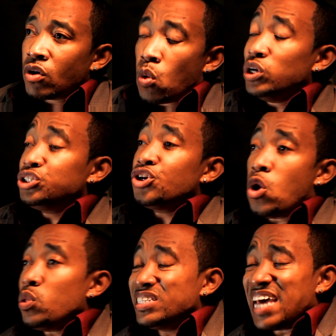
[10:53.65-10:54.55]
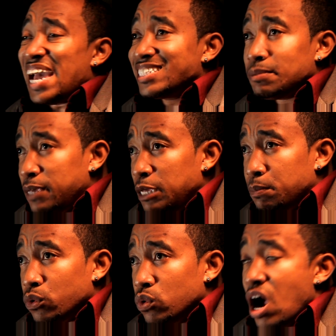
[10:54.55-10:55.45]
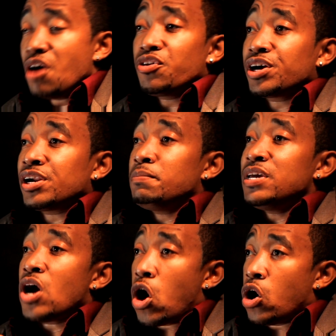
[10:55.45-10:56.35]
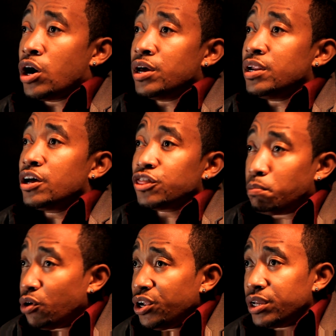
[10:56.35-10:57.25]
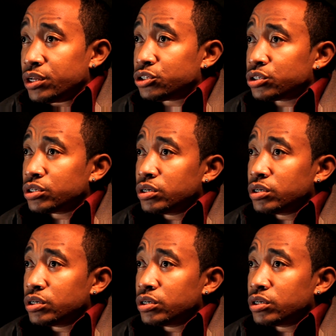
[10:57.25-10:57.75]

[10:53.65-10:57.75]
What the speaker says: We should only tax the people that are gonna be on the bridge.